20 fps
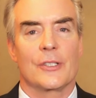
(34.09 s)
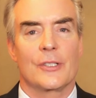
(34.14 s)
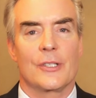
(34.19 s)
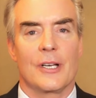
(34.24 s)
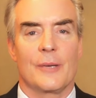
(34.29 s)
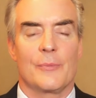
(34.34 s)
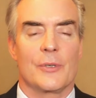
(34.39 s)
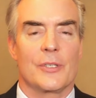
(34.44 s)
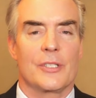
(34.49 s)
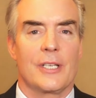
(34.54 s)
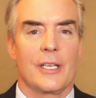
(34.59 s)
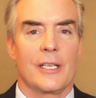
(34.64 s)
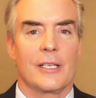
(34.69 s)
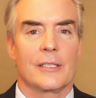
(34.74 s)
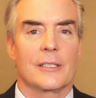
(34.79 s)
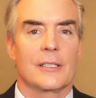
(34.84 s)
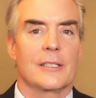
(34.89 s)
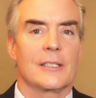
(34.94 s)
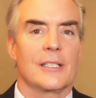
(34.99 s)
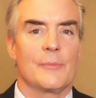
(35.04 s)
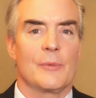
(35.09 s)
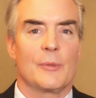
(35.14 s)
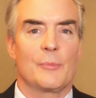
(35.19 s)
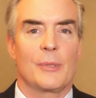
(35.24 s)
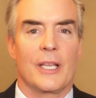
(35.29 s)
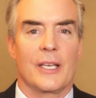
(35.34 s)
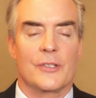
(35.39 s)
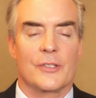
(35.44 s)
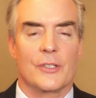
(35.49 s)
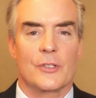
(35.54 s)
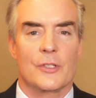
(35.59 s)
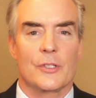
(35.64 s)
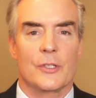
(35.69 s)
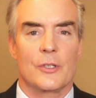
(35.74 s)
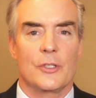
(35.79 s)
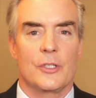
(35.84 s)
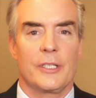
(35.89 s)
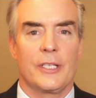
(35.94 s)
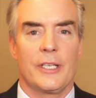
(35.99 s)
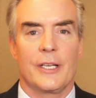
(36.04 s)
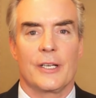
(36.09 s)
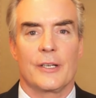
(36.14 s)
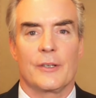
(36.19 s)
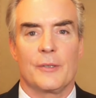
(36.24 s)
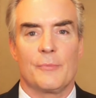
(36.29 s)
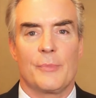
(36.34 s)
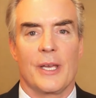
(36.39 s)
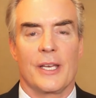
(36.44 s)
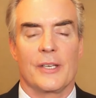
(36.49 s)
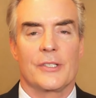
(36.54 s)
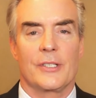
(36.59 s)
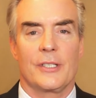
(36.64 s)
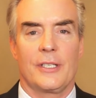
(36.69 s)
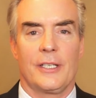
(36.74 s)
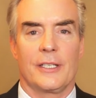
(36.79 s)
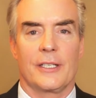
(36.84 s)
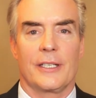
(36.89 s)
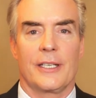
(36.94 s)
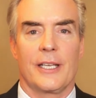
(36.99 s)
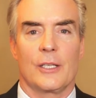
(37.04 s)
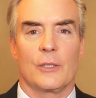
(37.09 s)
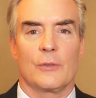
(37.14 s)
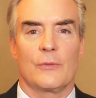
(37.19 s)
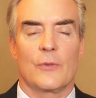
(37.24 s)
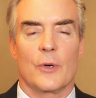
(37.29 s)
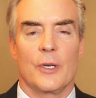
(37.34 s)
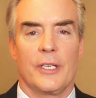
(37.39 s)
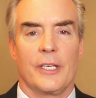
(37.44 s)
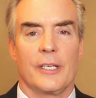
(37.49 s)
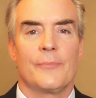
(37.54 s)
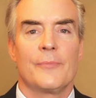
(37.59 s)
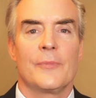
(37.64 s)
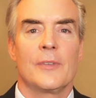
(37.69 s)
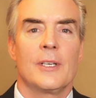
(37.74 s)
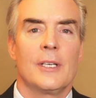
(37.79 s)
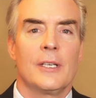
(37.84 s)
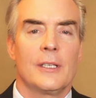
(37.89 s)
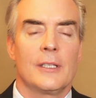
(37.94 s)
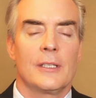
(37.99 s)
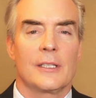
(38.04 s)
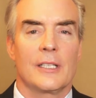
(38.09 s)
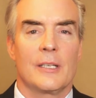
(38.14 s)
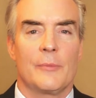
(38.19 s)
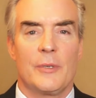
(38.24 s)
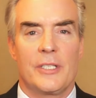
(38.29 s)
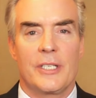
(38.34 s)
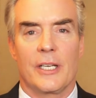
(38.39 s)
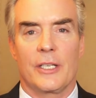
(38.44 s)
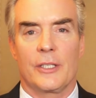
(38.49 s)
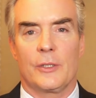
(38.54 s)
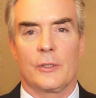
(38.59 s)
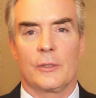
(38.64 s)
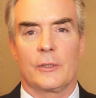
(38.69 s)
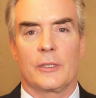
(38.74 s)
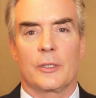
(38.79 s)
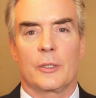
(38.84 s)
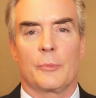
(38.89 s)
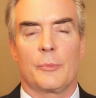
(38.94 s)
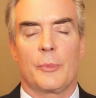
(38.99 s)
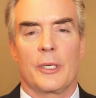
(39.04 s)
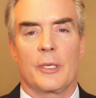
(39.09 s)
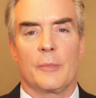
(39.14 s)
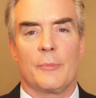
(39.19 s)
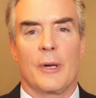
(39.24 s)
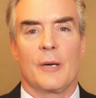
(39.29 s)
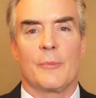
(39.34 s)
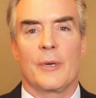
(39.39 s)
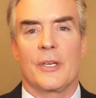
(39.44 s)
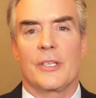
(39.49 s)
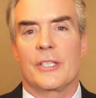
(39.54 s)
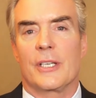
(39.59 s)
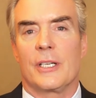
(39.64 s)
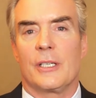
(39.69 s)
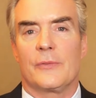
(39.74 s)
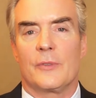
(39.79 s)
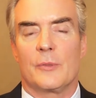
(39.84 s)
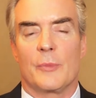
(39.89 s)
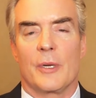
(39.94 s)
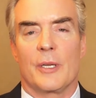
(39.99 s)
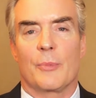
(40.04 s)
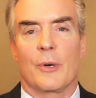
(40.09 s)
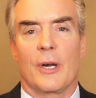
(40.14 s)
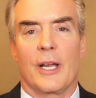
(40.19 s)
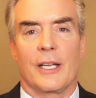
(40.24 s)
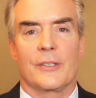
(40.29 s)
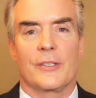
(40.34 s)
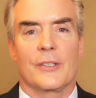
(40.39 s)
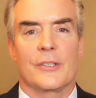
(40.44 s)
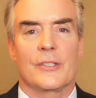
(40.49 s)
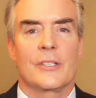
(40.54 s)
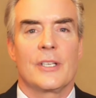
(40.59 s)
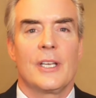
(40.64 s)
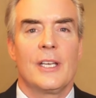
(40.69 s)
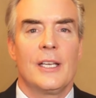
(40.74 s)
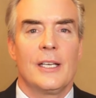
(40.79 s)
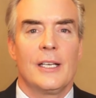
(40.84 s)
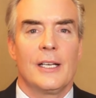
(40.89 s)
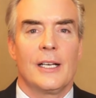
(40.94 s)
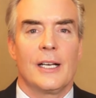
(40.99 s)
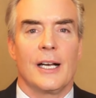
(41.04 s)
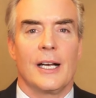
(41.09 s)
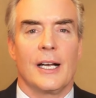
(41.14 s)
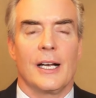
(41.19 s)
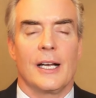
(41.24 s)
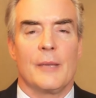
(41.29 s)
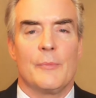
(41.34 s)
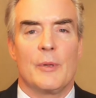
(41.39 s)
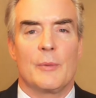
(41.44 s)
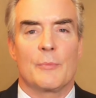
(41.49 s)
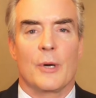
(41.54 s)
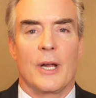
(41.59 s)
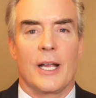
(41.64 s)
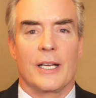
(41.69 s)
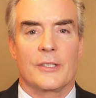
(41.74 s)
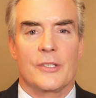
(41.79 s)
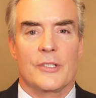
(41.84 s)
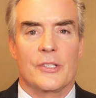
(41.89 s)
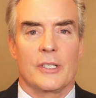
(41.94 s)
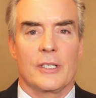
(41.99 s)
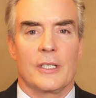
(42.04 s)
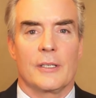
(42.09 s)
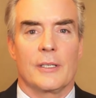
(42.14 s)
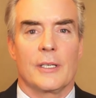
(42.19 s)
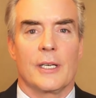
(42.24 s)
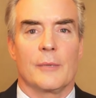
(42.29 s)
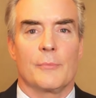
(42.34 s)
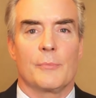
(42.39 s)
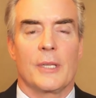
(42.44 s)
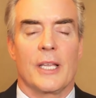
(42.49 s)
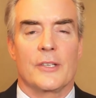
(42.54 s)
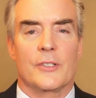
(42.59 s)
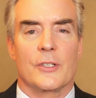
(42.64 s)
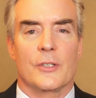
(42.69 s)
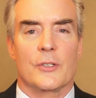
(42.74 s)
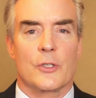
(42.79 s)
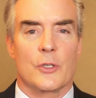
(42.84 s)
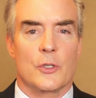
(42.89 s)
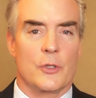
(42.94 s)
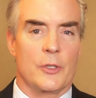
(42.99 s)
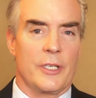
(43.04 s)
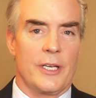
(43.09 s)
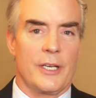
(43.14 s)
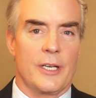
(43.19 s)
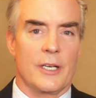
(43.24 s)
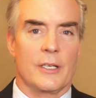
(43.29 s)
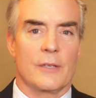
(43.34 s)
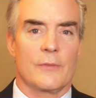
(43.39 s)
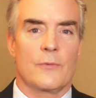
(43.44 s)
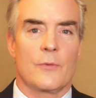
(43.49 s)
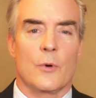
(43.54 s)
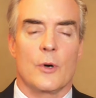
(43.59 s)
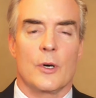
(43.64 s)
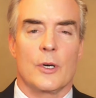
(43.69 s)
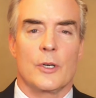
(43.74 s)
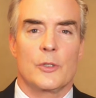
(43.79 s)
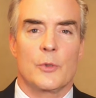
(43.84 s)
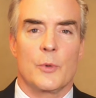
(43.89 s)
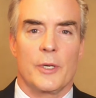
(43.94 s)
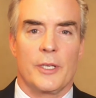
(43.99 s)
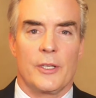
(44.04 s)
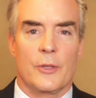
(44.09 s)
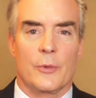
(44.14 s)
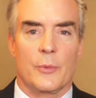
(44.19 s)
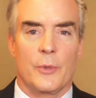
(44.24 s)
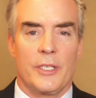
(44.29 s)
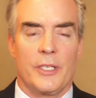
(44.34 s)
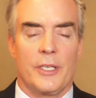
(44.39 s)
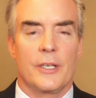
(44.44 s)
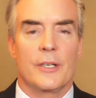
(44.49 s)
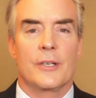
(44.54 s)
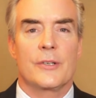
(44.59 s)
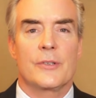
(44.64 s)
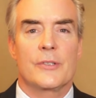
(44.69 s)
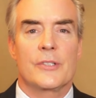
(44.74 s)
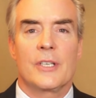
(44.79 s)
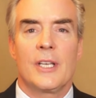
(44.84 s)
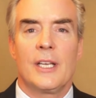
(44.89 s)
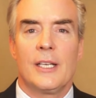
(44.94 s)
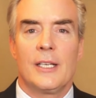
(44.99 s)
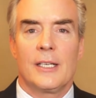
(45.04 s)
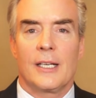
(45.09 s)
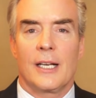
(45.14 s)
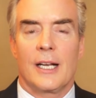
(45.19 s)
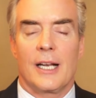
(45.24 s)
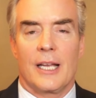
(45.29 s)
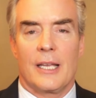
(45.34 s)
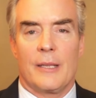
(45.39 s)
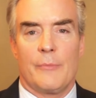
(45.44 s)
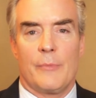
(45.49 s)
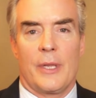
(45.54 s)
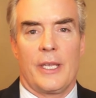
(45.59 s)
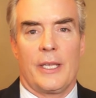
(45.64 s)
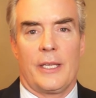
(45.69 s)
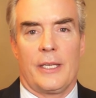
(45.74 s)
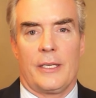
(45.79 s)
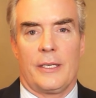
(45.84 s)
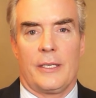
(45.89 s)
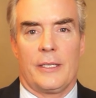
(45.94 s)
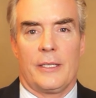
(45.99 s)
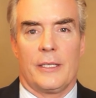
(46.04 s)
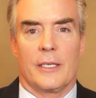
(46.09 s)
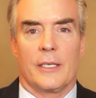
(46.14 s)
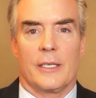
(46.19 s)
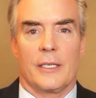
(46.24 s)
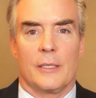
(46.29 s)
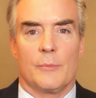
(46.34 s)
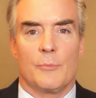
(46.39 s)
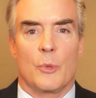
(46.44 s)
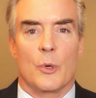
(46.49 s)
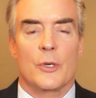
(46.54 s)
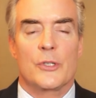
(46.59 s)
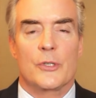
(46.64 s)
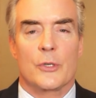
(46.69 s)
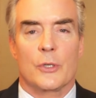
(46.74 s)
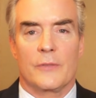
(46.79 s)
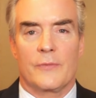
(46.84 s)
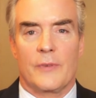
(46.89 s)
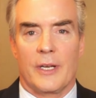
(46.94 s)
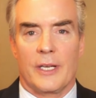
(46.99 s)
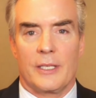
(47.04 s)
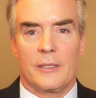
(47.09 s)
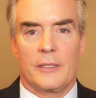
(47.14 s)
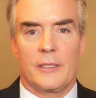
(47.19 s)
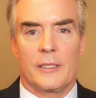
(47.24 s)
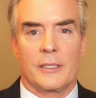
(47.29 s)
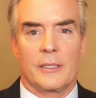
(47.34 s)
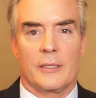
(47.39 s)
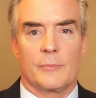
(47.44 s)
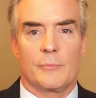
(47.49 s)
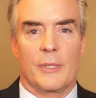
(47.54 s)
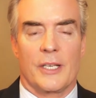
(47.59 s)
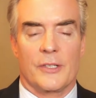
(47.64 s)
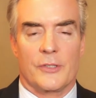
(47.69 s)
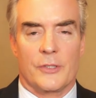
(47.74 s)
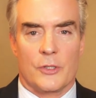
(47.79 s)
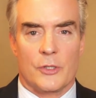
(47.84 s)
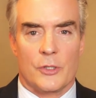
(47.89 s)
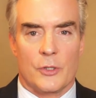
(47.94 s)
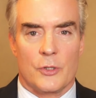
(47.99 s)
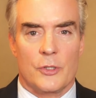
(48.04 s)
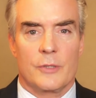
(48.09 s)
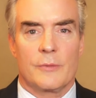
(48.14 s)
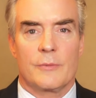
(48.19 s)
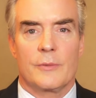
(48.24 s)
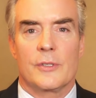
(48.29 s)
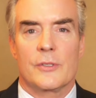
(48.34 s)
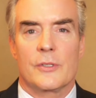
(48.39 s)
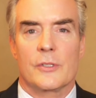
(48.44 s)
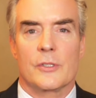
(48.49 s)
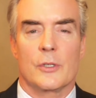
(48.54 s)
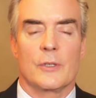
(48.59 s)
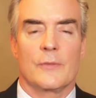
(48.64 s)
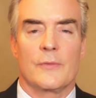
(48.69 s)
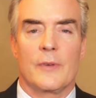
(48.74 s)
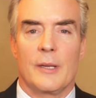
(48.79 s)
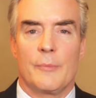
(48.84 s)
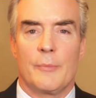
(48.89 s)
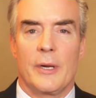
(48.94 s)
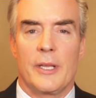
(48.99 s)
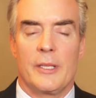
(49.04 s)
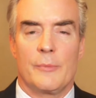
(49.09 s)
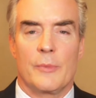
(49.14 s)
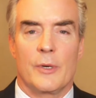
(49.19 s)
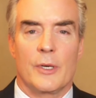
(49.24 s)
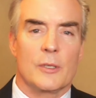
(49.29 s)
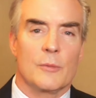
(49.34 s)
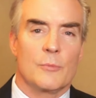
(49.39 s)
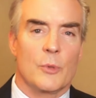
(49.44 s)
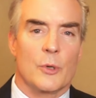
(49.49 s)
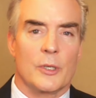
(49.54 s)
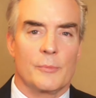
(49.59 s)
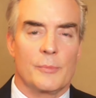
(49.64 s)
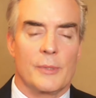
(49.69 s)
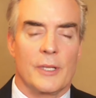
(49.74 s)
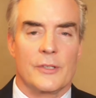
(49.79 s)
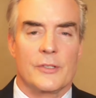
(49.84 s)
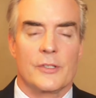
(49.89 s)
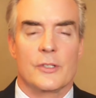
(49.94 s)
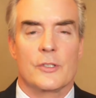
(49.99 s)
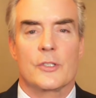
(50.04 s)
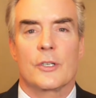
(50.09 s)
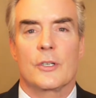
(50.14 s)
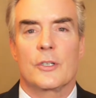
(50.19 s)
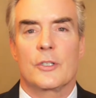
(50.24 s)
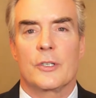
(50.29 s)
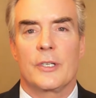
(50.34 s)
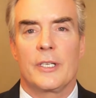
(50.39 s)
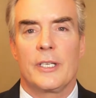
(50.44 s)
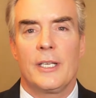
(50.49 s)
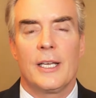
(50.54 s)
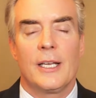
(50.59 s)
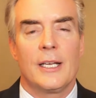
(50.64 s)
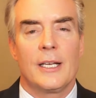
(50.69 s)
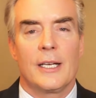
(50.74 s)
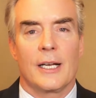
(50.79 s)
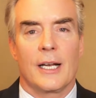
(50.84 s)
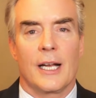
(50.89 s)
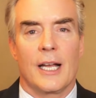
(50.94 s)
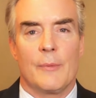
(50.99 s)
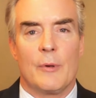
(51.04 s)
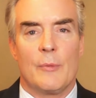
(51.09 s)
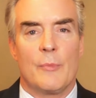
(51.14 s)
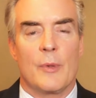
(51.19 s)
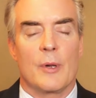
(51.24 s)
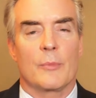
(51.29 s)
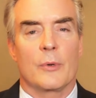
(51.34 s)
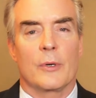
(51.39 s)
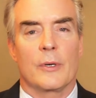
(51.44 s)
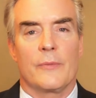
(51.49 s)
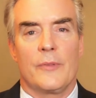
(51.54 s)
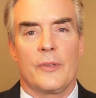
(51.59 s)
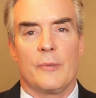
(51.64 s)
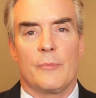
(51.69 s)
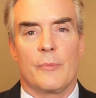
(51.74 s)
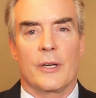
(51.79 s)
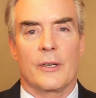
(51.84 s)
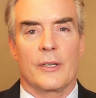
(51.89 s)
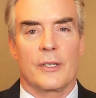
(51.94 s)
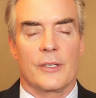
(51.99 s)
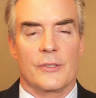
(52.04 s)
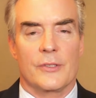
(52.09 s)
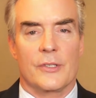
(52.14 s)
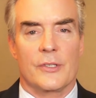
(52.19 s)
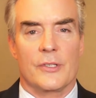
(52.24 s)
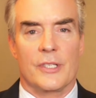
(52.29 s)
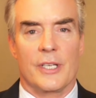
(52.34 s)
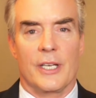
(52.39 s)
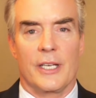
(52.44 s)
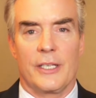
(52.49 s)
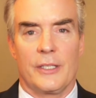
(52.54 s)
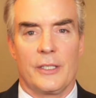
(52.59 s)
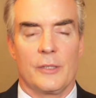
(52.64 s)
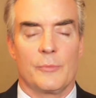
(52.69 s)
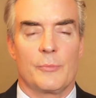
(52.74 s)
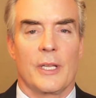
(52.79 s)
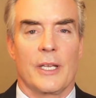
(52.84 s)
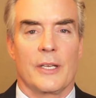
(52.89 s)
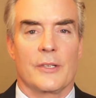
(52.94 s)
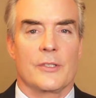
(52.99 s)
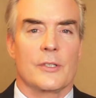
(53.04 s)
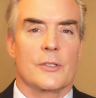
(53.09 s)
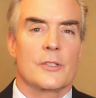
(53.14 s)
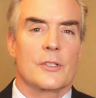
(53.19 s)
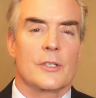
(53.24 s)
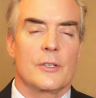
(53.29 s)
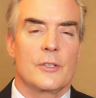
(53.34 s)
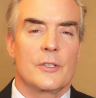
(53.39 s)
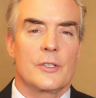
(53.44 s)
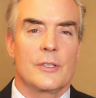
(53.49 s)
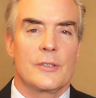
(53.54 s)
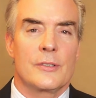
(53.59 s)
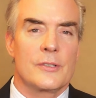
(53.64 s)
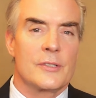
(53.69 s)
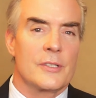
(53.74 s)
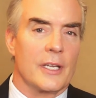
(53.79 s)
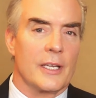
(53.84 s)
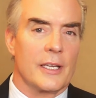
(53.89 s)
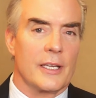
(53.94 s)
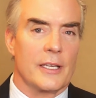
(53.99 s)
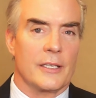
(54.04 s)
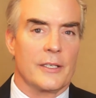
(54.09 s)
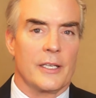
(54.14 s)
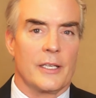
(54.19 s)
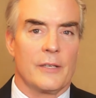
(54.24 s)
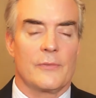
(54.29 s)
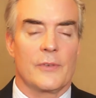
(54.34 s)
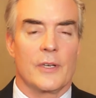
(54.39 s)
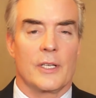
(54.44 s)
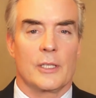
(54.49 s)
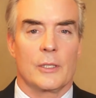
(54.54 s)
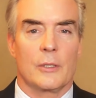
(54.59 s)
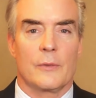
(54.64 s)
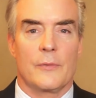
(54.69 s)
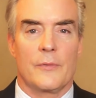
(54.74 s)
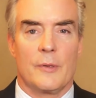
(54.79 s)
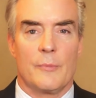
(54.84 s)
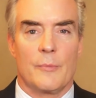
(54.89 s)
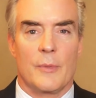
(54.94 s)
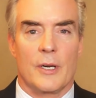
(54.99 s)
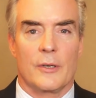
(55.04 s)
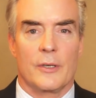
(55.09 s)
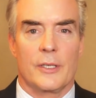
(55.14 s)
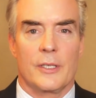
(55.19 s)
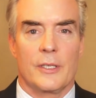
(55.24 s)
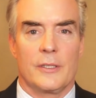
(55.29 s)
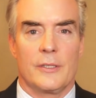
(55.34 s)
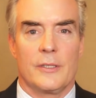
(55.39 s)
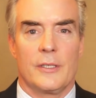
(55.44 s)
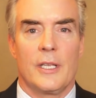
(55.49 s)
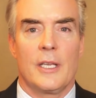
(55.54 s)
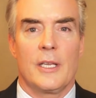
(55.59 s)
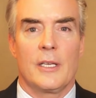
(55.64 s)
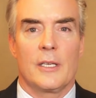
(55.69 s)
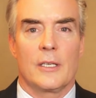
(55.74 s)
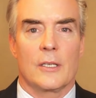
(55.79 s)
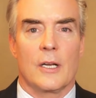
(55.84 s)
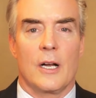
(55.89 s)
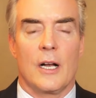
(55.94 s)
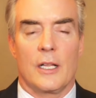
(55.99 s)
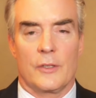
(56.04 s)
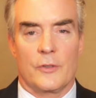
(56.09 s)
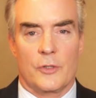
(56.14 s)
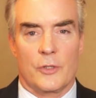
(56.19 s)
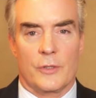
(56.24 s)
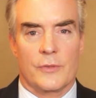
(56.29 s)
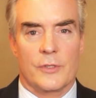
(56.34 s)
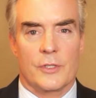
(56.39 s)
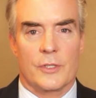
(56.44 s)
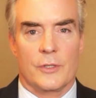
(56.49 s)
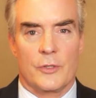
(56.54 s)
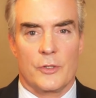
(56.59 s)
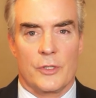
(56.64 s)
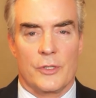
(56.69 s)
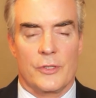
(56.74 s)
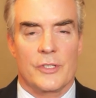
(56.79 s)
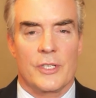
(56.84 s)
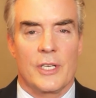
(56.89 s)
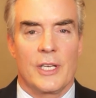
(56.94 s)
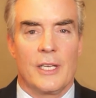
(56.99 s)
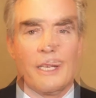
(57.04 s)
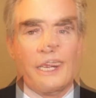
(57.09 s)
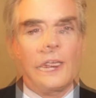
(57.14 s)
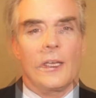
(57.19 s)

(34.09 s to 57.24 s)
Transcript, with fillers: Thomas Taylor. I'm a plastic surgeon here in Pasadena, California. Let me tell you a little bit about myself and my practice. I've been practicing plastic surgery here for 23 years. I'm a board-certified plastic surgeon, certified by the American Board of Plastic Surgery. I'm a member of the American Society of Plastic Surgeons and a fellow of the American College of Surgeons.